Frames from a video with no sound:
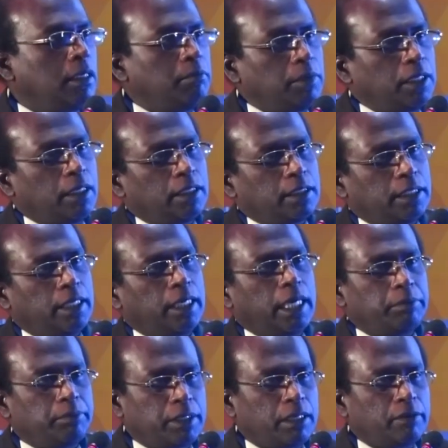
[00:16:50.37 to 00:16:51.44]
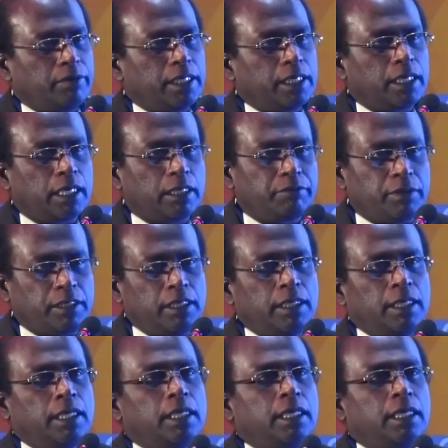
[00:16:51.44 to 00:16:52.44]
because in a hyperinflated lung field,